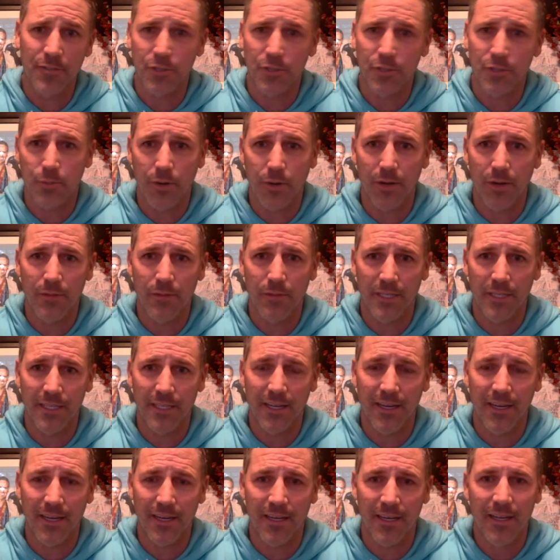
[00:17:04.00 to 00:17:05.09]
probably
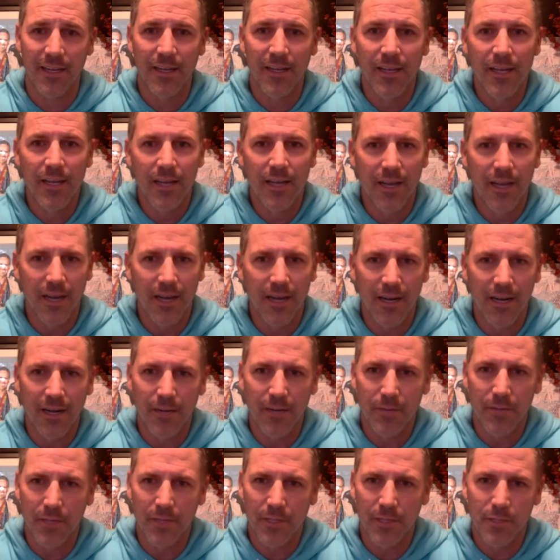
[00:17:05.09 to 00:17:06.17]
not,
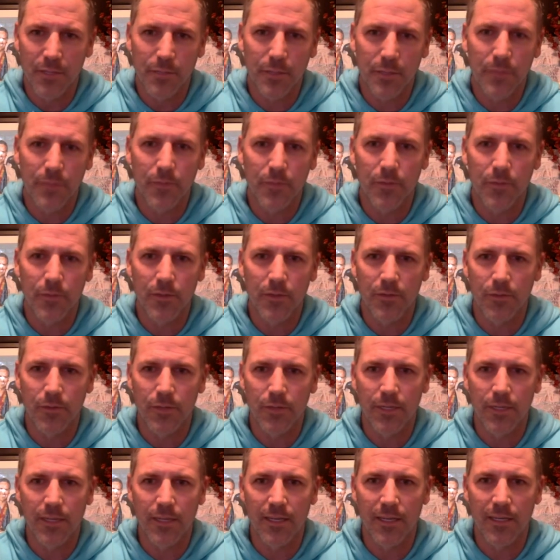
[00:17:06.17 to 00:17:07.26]
because people would have
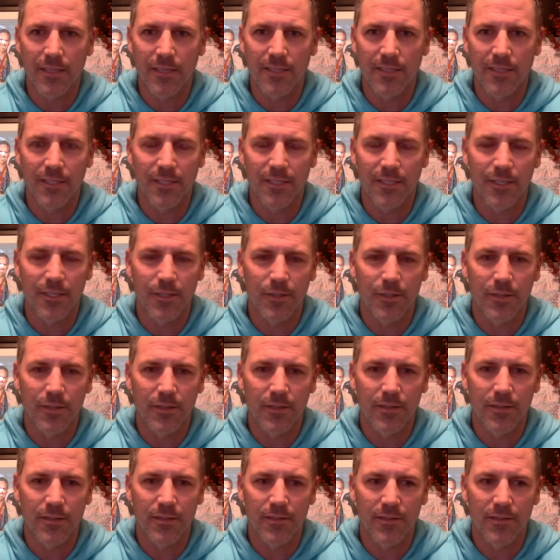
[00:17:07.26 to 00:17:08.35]
realized,
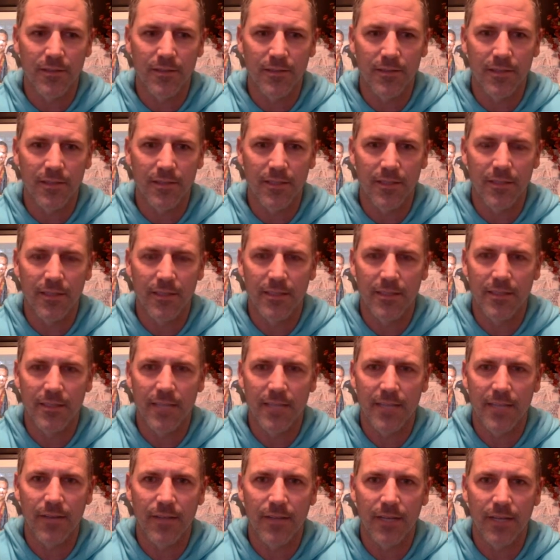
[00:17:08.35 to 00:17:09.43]
the
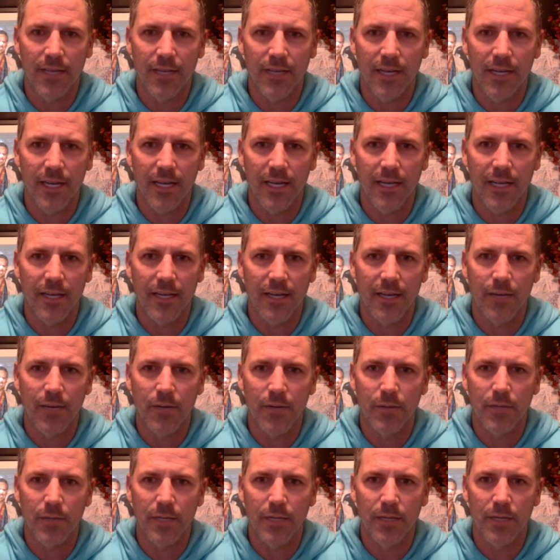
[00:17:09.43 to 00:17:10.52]
talent that I had, and I would
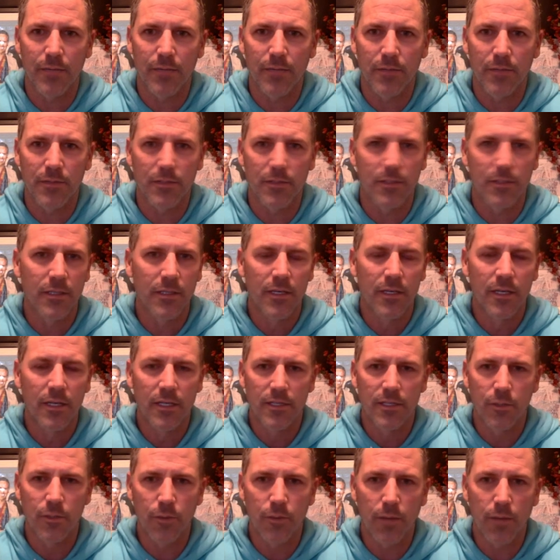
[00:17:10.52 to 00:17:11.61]
have been able to
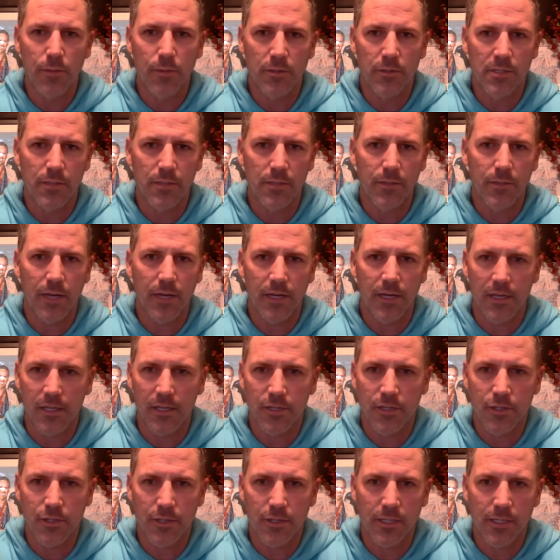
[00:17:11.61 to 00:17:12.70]
represent my
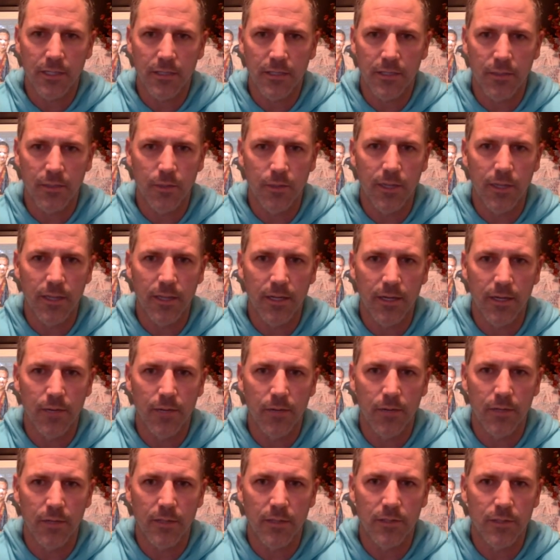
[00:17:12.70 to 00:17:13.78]
country the way that I
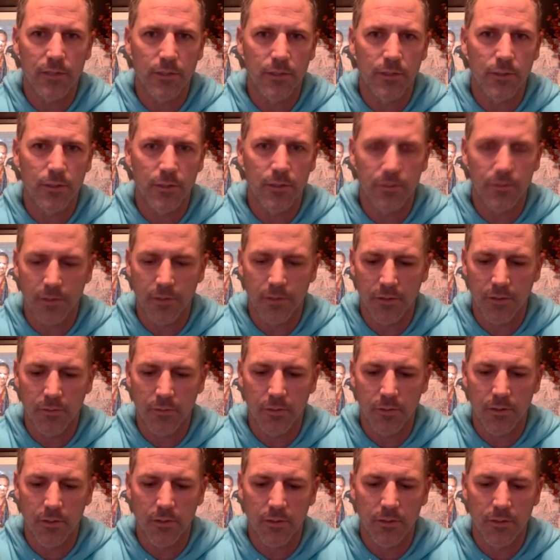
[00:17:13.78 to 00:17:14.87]
wanted to in front of the
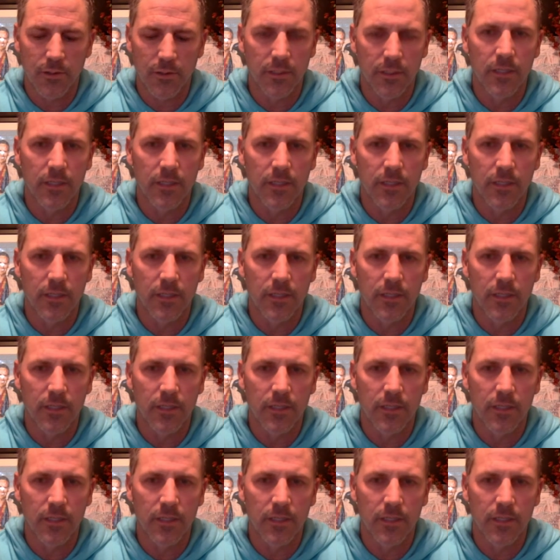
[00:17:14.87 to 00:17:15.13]
world and